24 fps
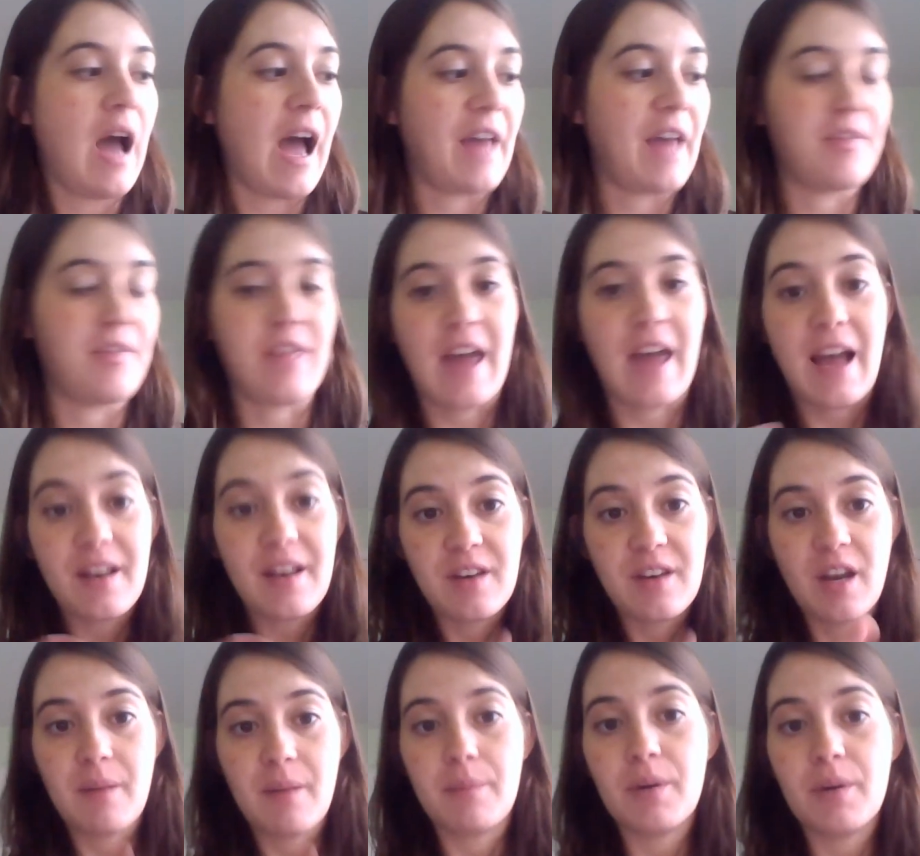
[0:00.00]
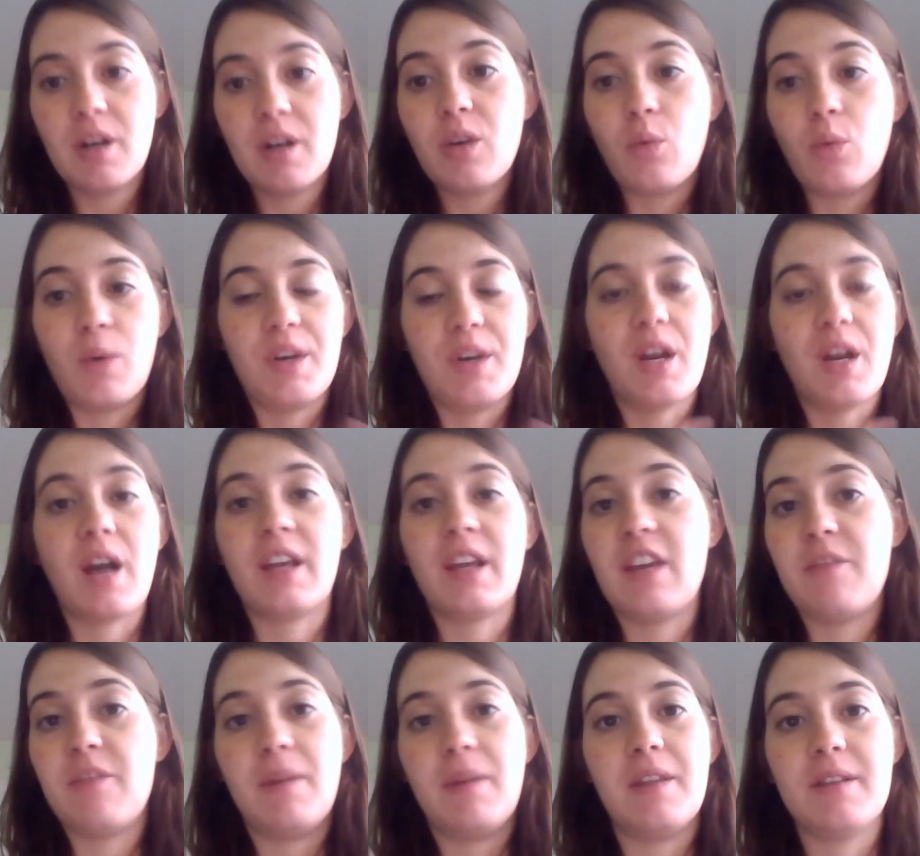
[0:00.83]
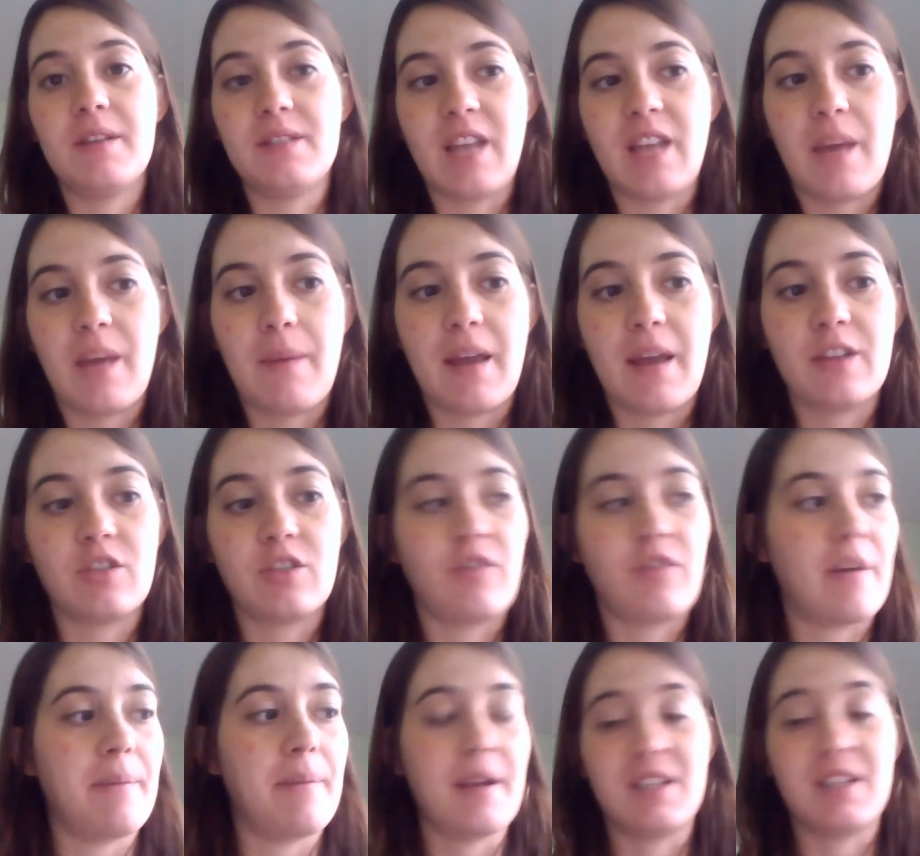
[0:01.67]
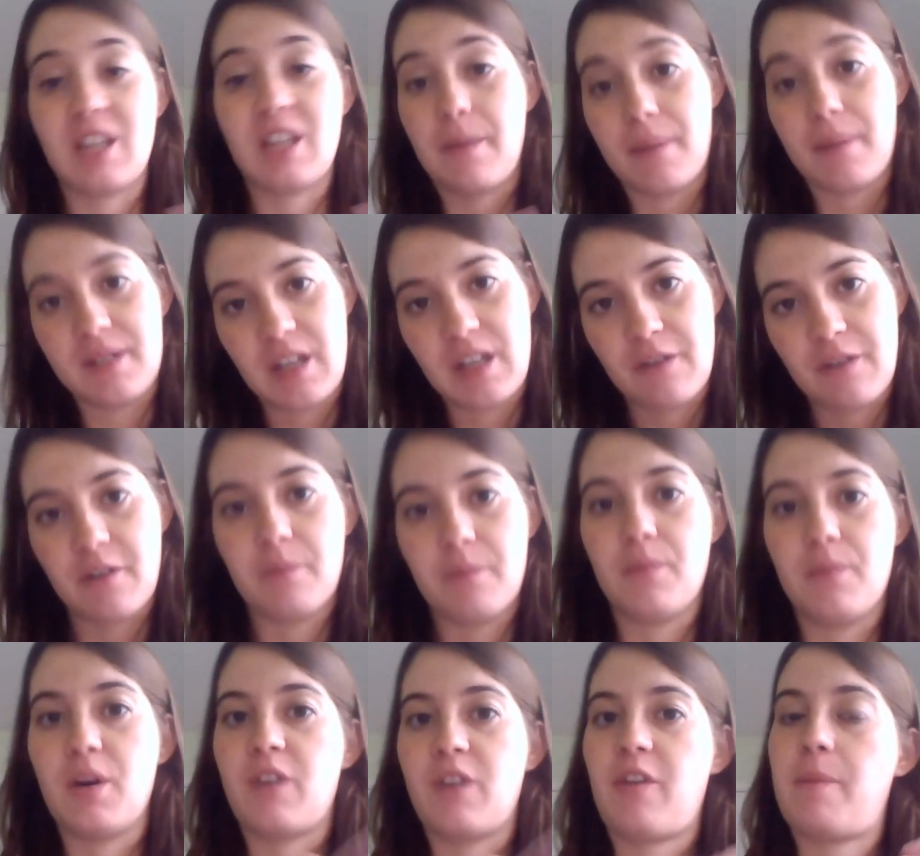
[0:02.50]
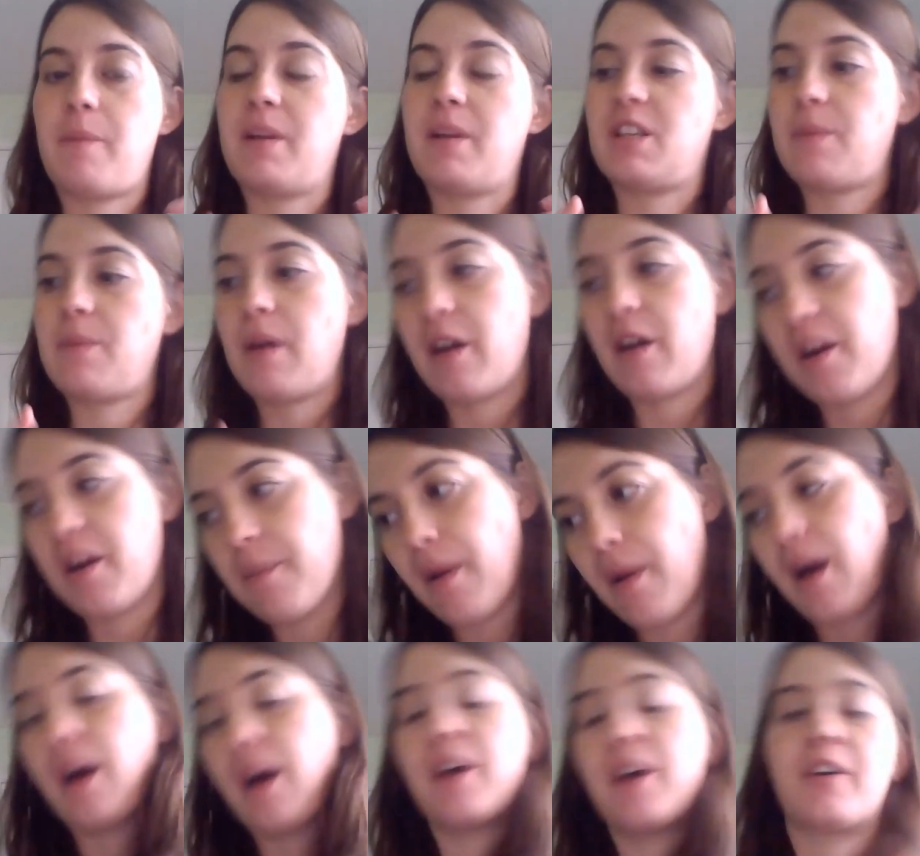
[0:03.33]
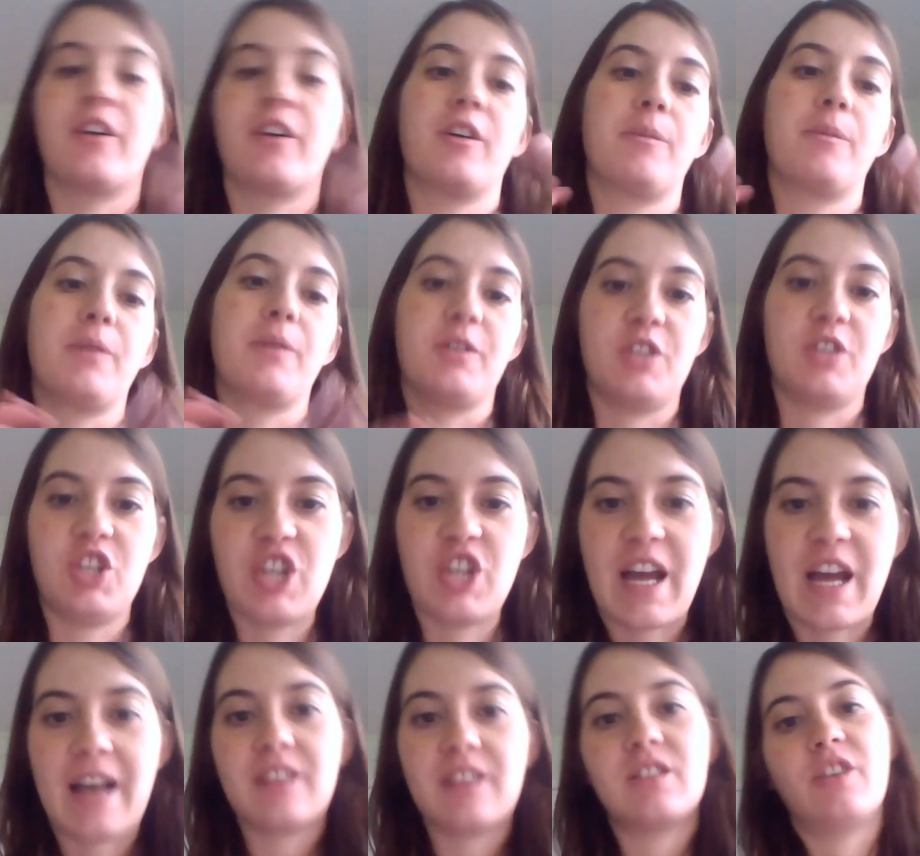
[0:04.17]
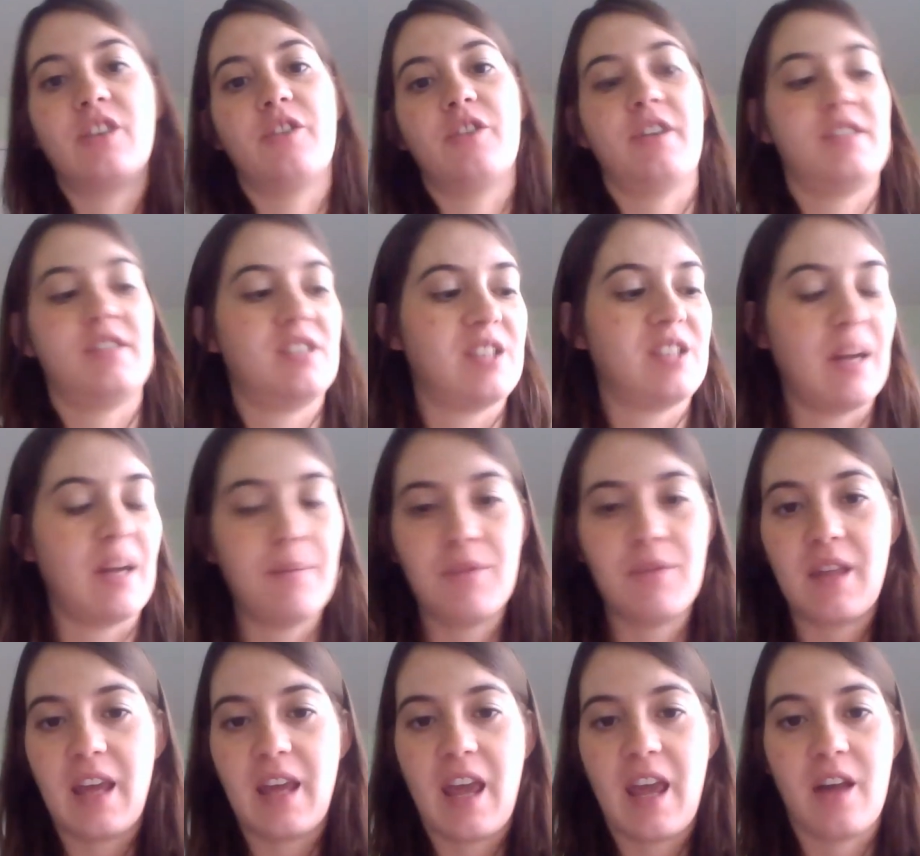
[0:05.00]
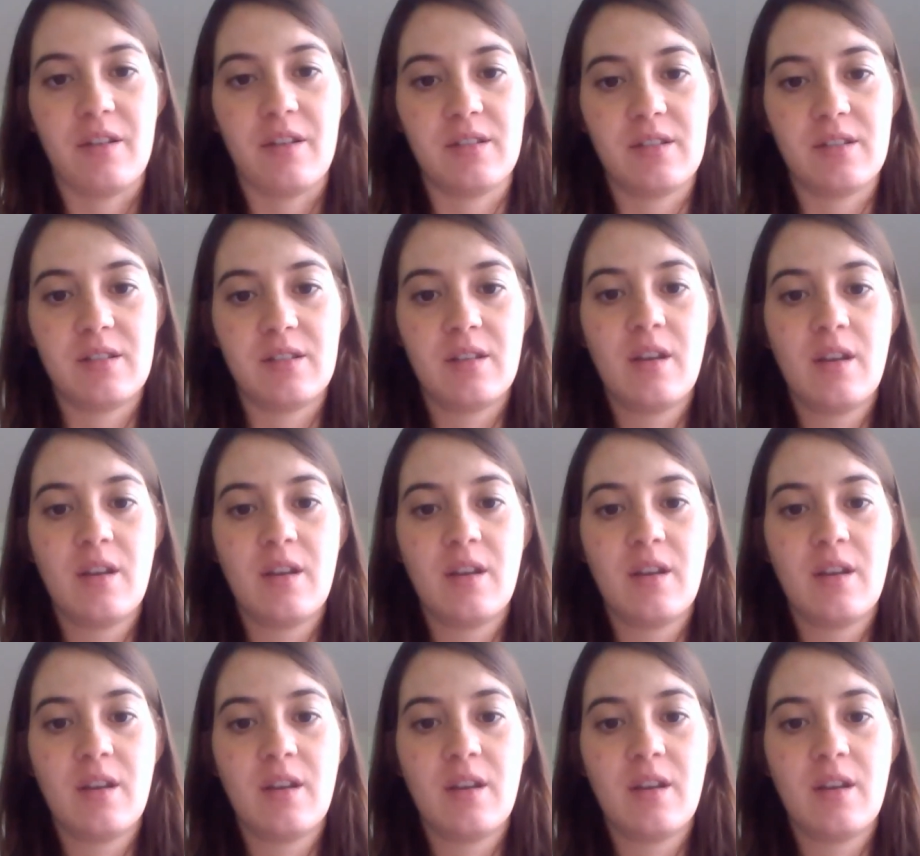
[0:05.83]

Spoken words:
That number would not give me the same answer if I picked up a different book. If I picked up Harry Potter or Percy Jackson or something else.